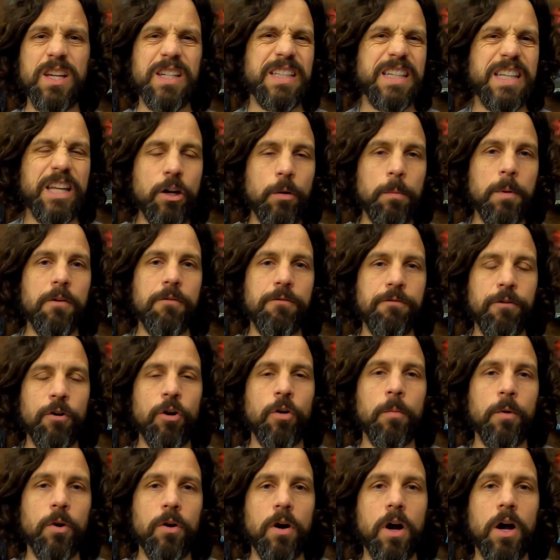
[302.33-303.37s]
a little bit
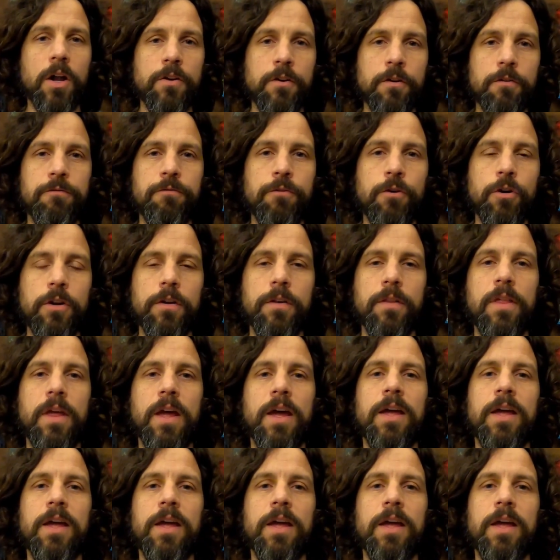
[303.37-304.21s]
firmer underfoot